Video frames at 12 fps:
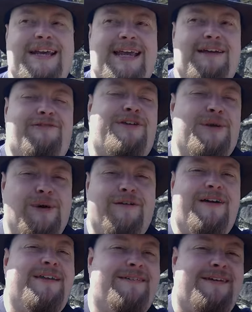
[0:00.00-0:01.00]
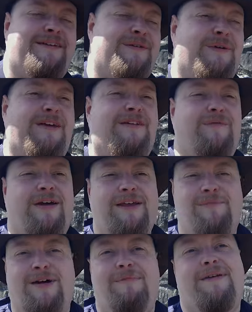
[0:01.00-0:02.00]
If you are in a situation where
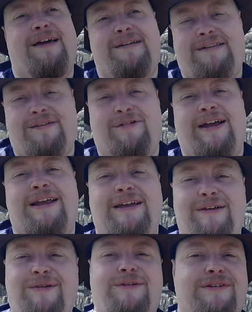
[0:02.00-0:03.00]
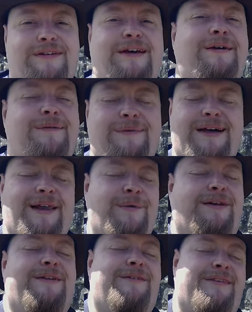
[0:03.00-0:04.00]
you might be out in the rain, can you just go, well, I
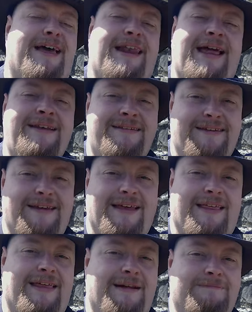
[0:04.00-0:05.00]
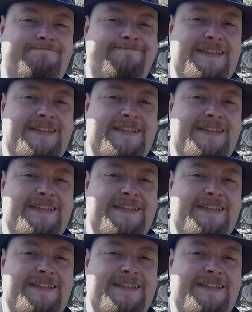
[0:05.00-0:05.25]
won't use that lens today then?